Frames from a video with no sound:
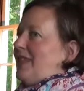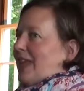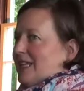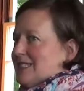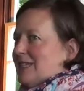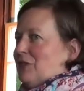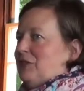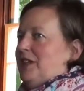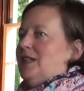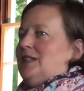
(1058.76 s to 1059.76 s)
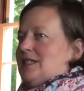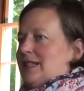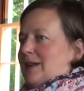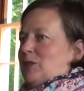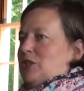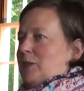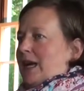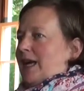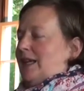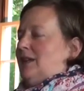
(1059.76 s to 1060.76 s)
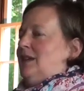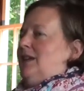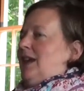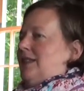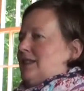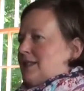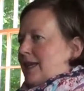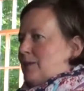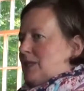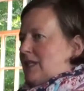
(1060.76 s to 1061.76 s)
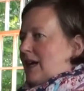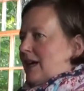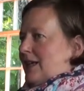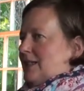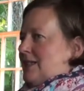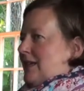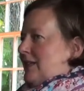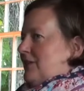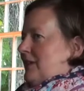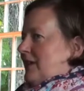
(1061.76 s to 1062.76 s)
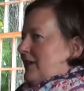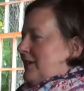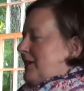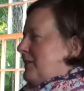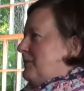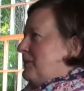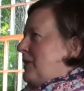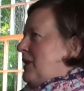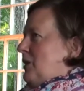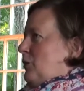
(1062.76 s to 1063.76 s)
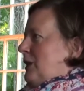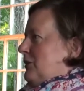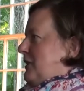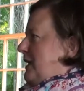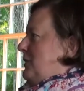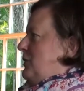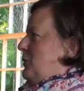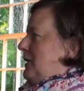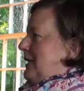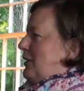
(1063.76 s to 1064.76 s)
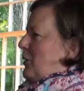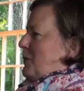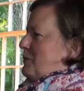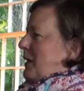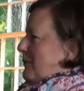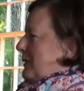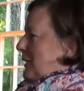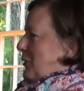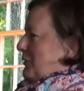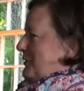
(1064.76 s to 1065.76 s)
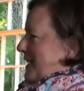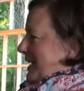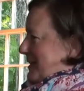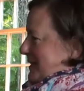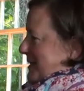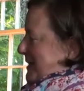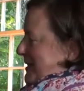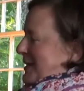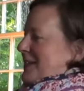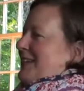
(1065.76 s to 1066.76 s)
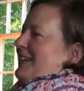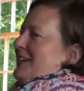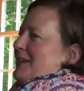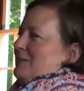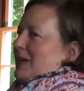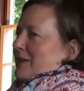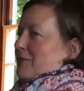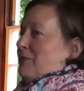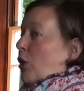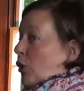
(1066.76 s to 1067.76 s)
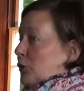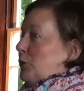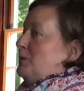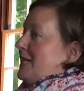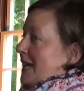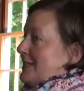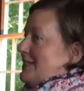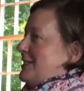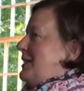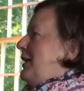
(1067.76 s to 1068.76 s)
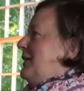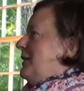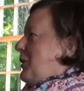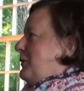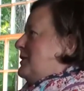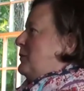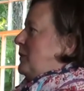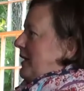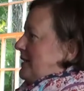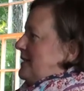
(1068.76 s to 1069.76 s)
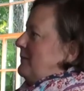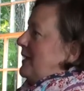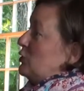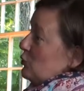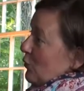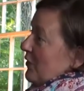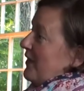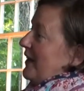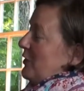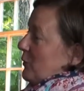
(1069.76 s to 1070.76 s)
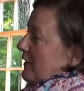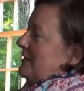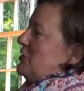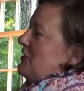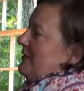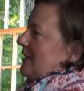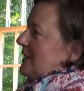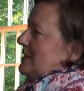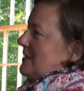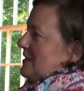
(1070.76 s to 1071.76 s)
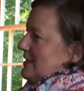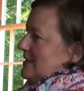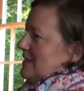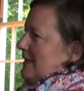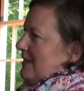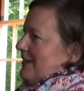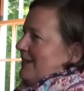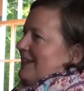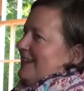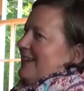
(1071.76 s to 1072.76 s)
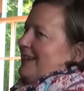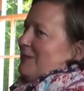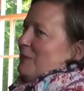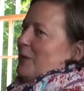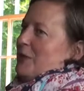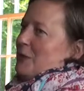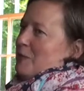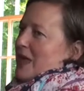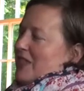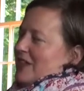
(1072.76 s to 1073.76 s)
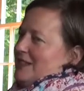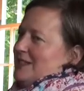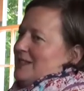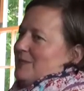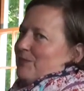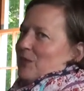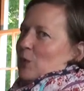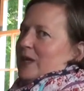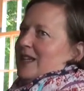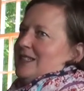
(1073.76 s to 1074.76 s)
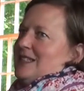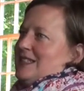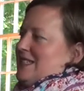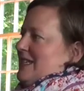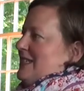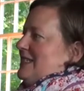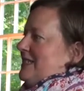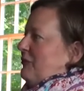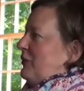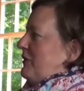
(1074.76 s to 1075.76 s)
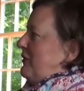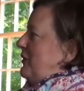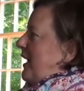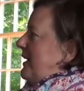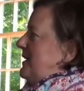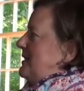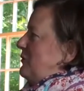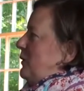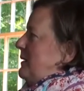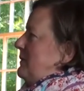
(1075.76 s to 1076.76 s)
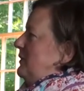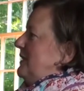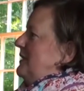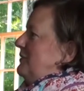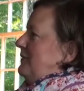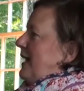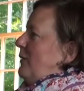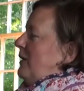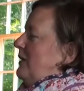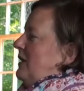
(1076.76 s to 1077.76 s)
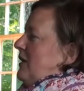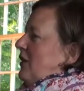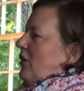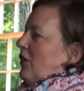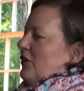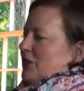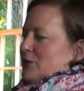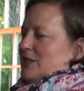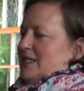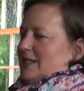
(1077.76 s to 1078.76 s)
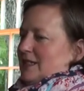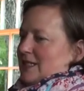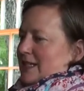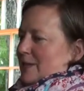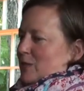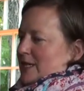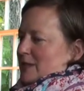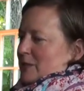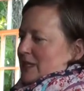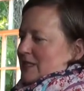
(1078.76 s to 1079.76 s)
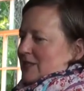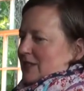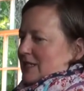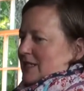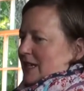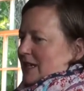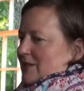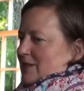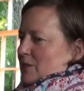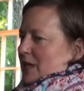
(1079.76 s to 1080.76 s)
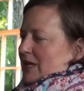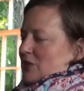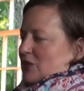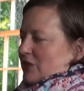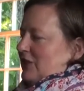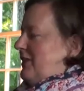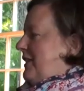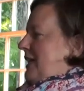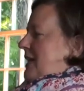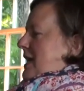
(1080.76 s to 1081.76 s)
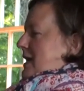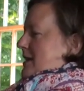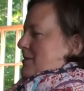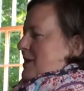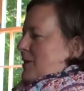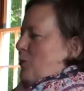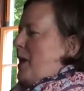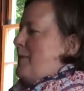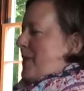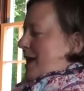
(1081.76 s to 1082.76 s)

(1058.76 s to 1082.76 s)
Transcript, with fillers: And it's going to fit in the sandwich bag at the same size. And, and um, we learned how to do what they call pup loaf tests um, kind of volume tests on loaves of bread to make sure that you are achieving consistency um, with your methods. We got to see different varieties of wheat milled into flour, all used in the same recipes. So let's say you made a sugar cookie and a, and a white